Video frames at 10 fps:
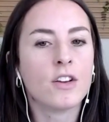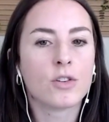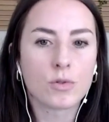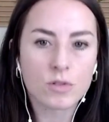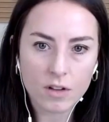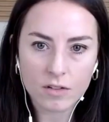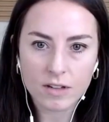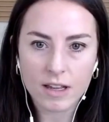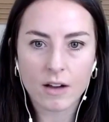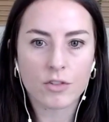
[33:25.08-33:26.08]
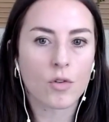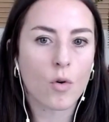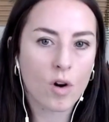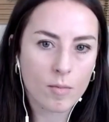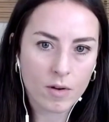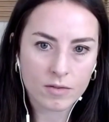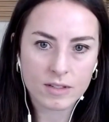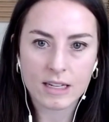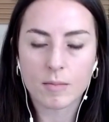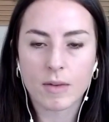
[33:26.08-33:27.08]
You slow down. Your hormones
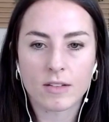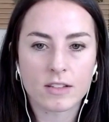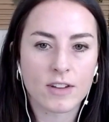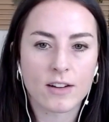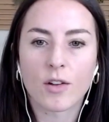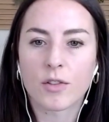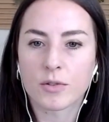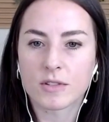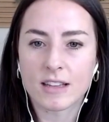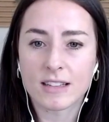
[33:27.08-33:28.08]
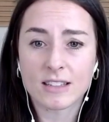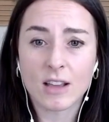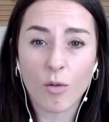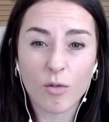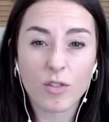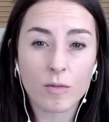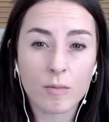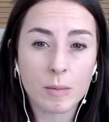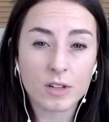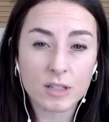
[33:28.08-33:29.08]
get imbalanced. Right. All those things is helpful for
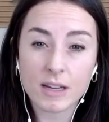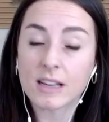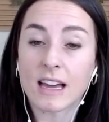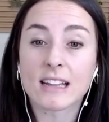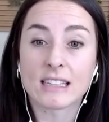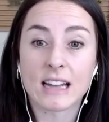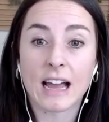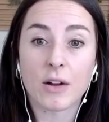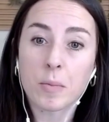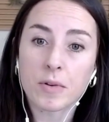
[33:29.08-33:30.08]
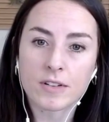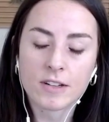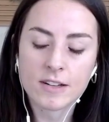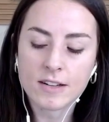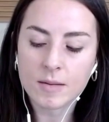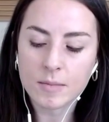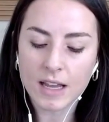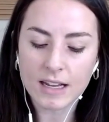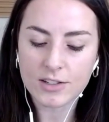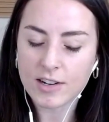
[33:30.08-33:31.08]
people to explain, and that is an eye opener. But
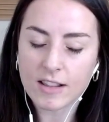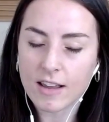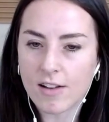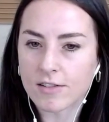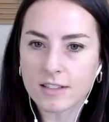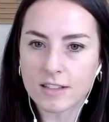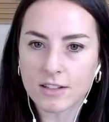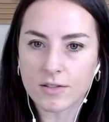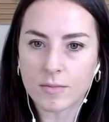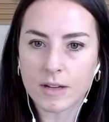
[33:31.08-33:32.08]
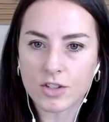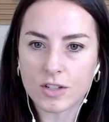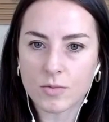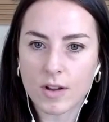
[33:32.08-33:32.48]
yeah, is there anything else that you mentioned as